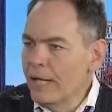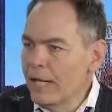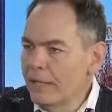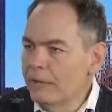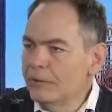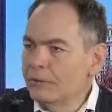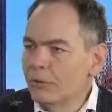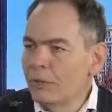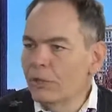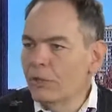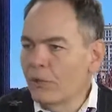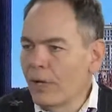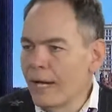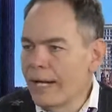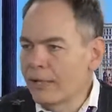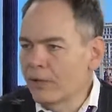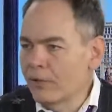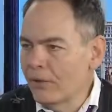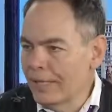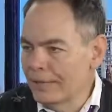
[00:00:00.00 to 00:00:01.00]
we're heading to a
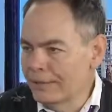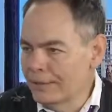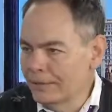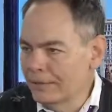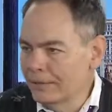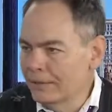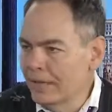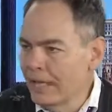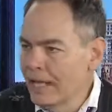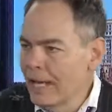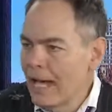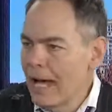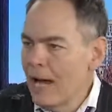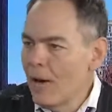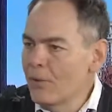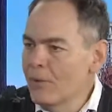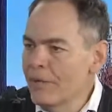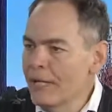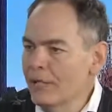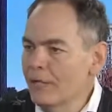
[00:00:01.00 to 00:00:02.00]
credit crisis.
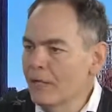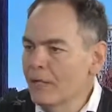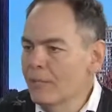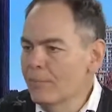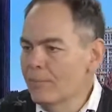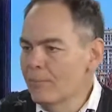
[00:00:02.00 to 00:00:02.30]
How are they going to